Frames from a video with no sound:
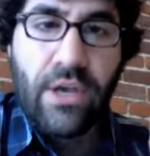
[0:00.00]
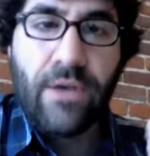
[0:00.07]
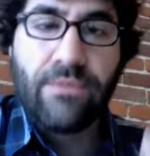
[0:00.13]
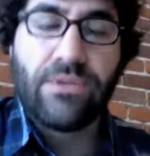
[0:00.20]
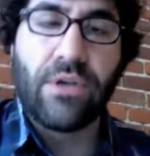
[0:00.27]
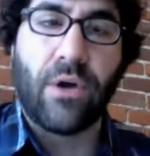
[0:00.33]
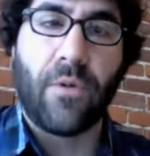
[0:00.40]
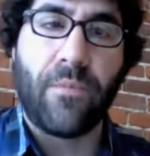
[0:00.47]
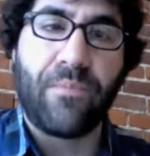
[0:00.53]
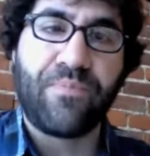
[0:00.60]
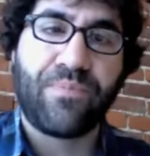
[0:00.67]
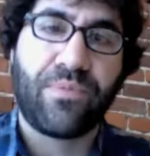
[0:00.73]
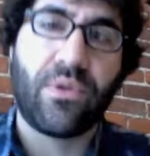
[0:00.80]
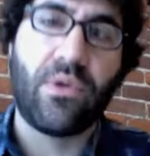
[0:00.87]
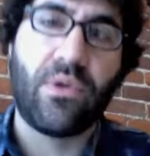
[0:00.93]
So,
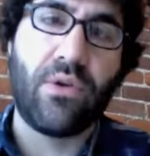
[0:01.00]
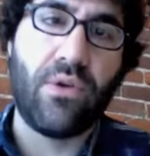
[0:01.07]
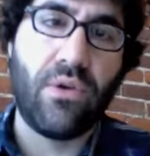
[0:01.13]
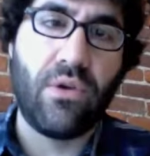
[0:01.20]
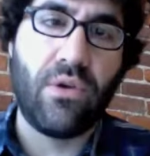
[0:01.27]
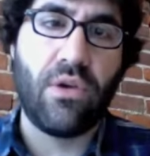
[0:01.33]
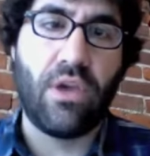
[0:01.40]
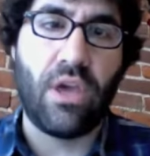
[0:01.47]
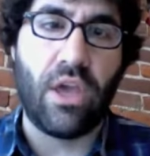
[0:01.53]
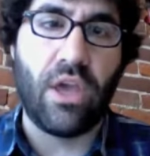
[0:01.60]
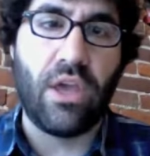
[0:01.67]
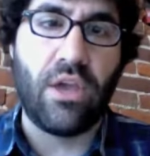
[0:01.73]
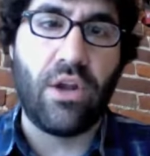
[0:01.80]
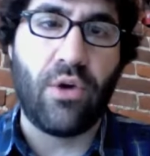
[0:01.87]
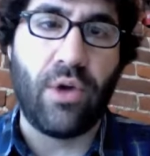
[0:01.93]

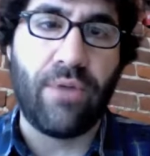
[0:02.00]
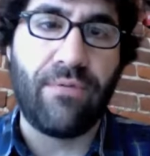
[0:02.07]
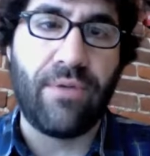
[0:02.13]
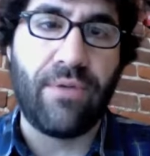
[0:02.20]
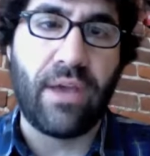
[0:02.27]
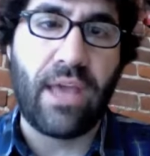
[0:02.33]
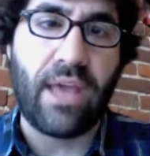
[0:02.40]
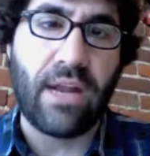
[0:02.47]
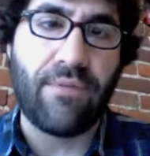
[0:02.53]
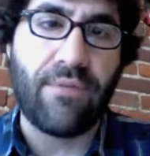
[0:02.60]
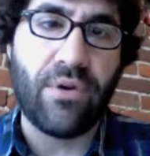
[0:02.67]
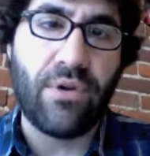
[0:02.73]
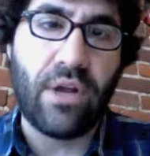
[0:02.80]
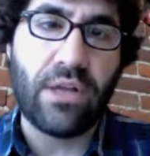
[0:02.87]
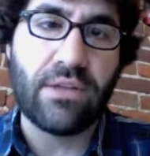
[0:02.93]
you know, if again, if
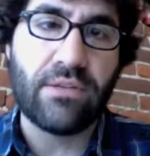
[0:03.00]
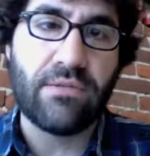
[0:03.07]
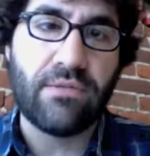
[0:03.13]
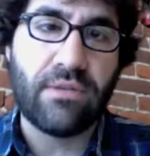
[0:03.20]
you're not